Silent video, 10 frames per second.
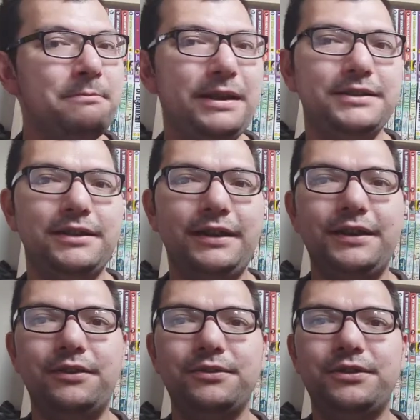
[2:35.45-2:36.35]
basically
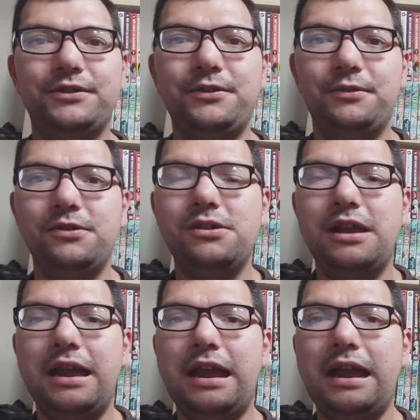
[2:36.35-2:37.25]
he goes to school
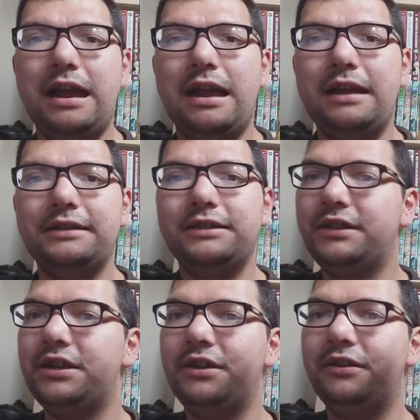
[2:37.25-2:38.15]

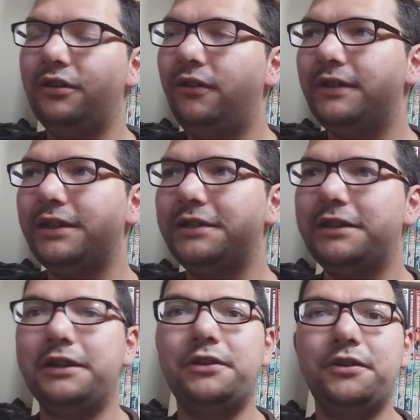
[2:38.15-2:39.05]
and all of a sudden
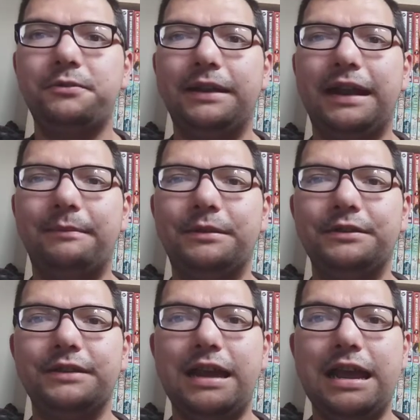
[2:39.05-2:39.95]
an earthquake
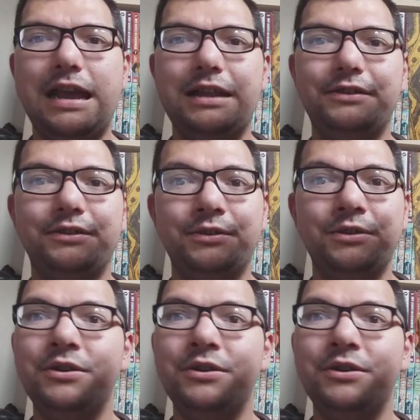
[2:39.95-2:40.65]
happens and